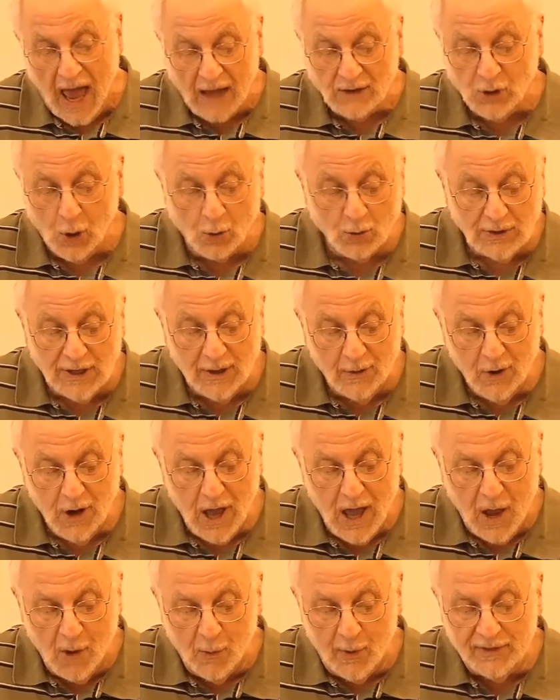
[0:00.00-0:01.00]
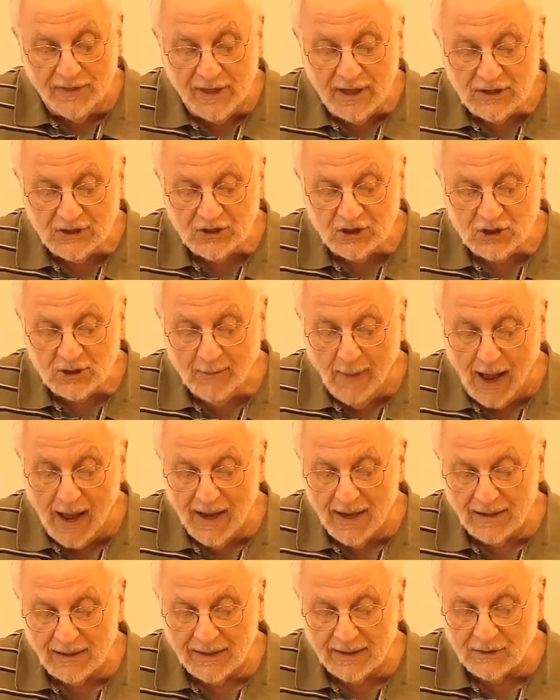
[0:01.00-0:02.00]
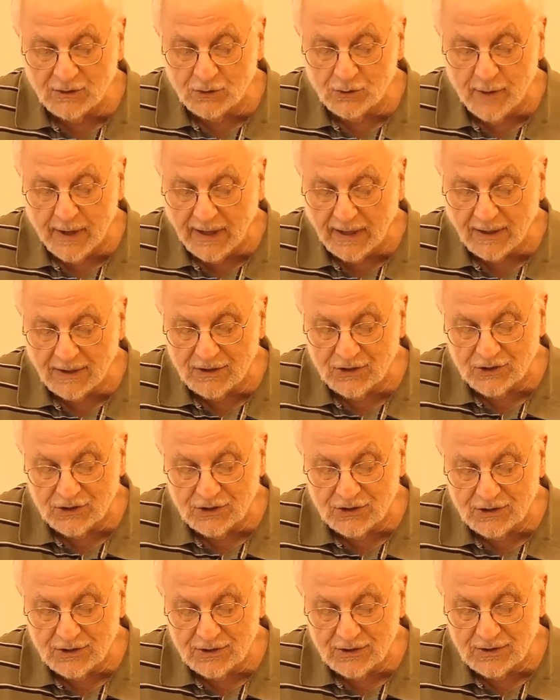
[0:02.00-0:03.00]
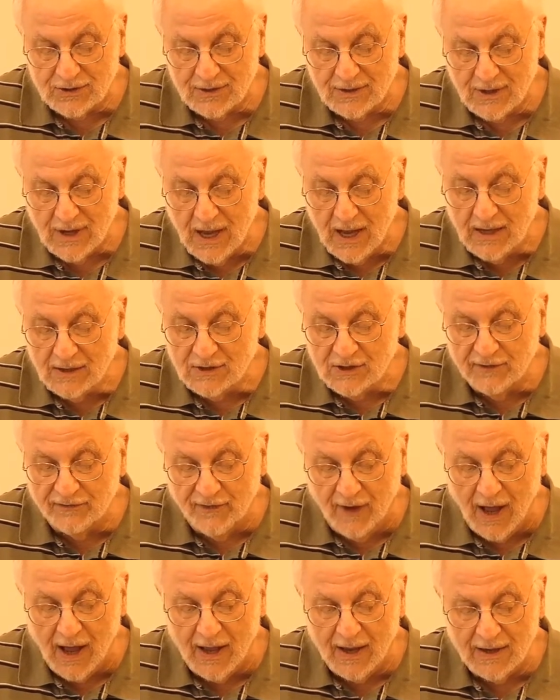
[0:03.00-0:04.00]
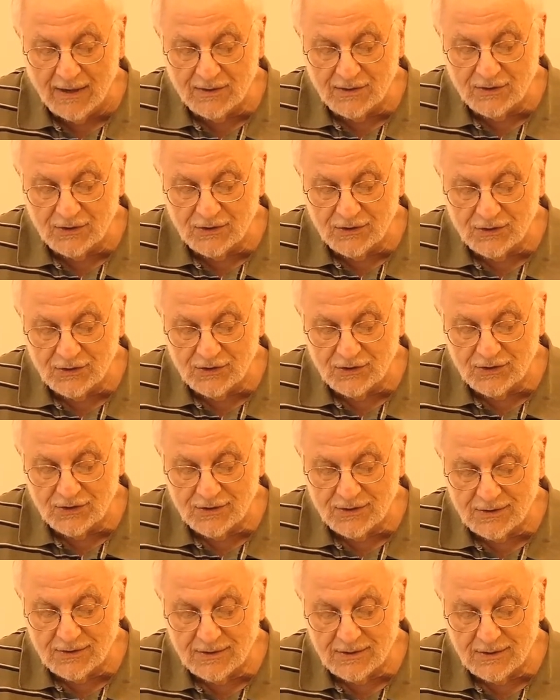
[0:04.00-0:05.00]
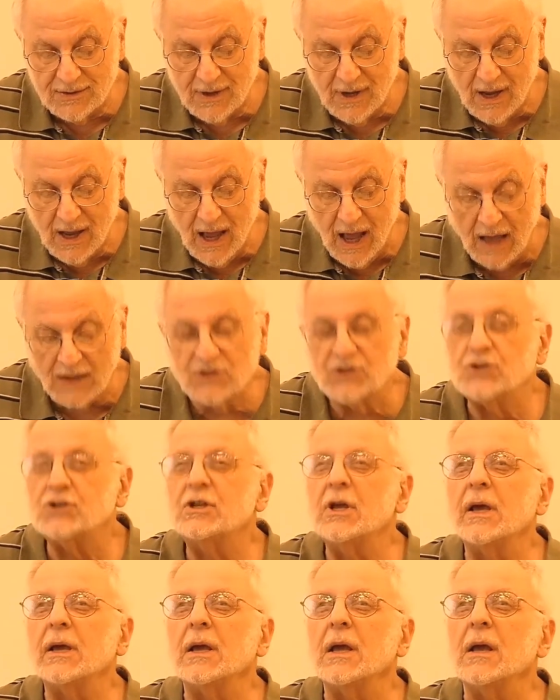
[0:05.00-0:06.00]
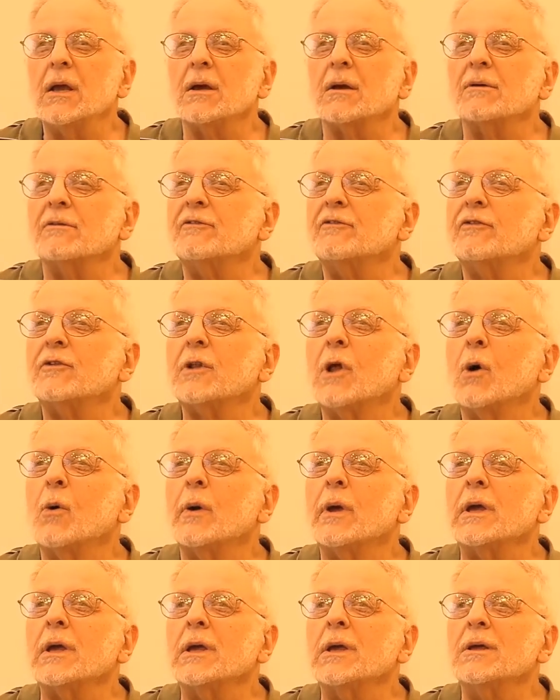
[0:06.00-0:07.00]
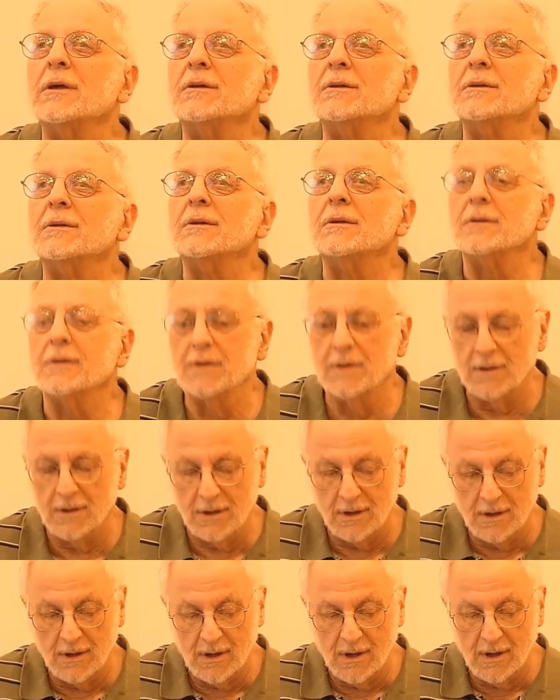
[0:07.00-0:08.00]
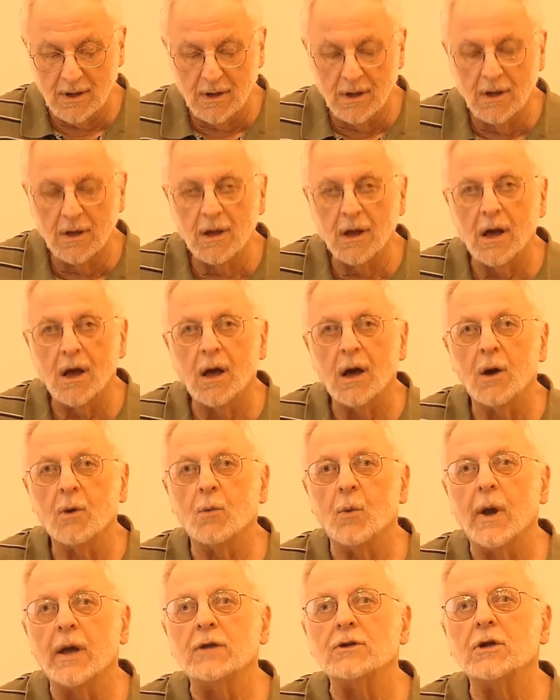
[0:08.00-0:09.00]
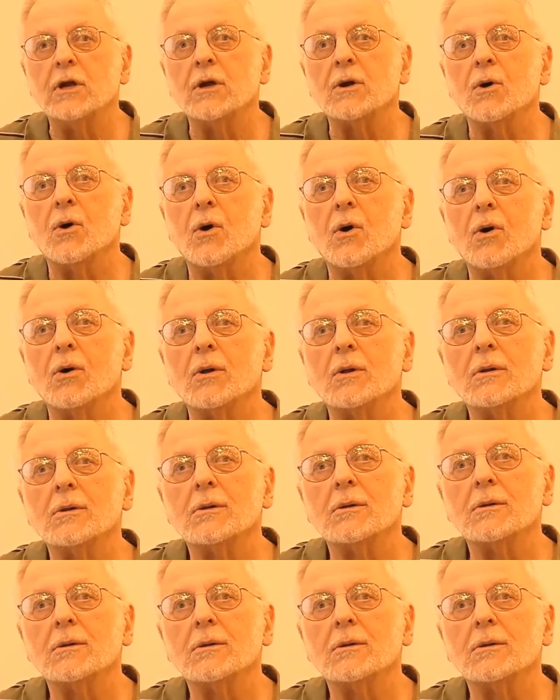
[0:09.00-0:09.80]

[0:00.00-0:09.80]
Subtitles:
and only with his smile it drinks, divines a singing flowing in, awaiting all.